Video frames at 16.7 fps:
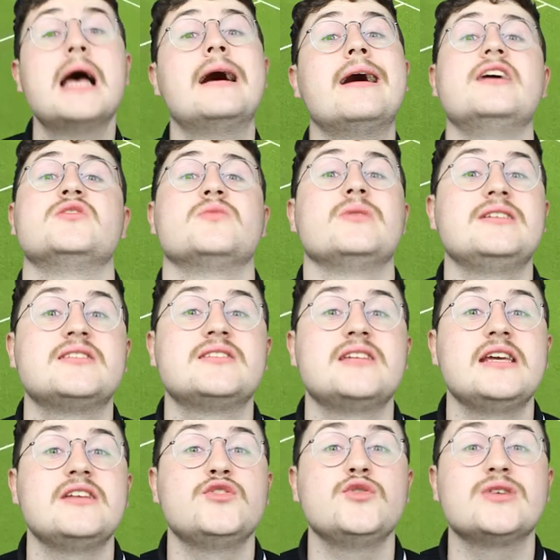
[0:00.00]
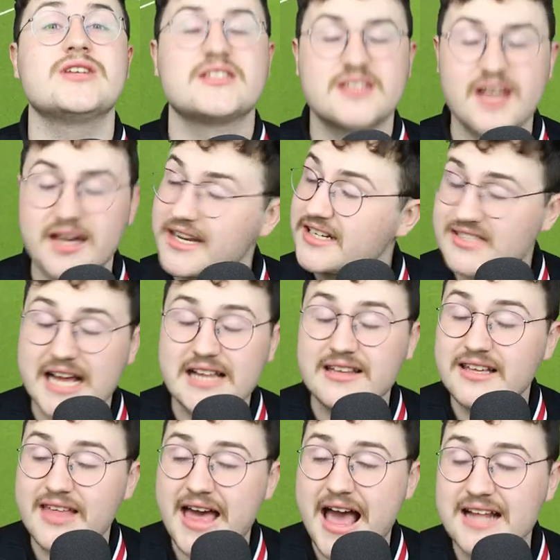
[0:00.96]
as we'd say, done
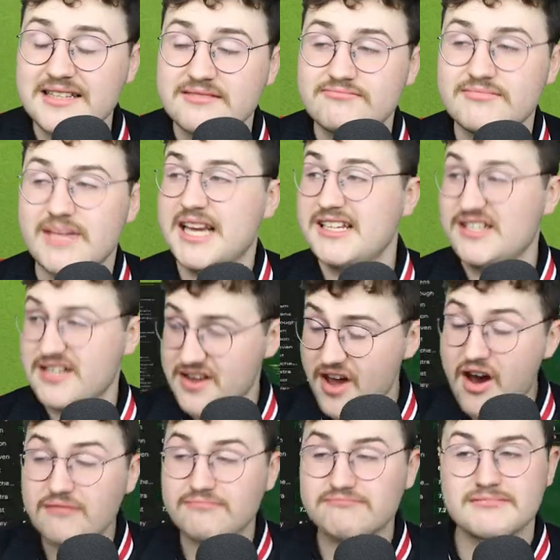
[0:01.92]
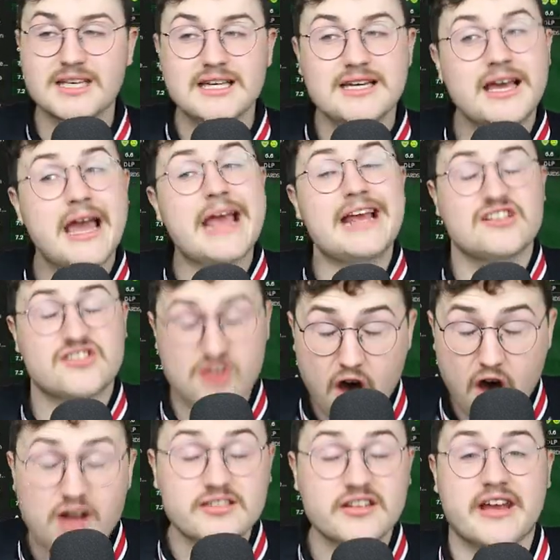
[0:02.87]
exactly that. He's not
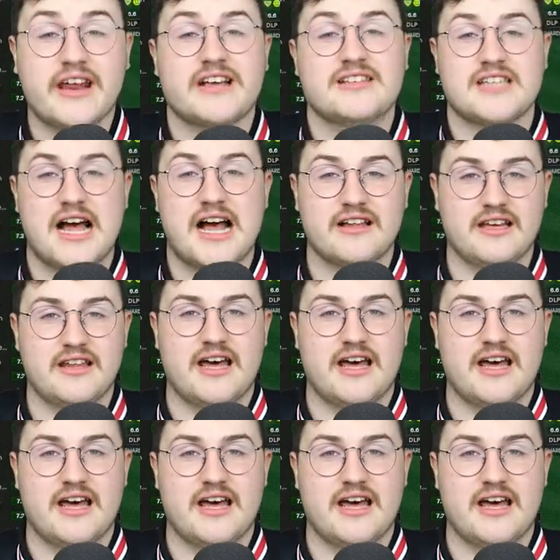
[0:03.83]
done exactly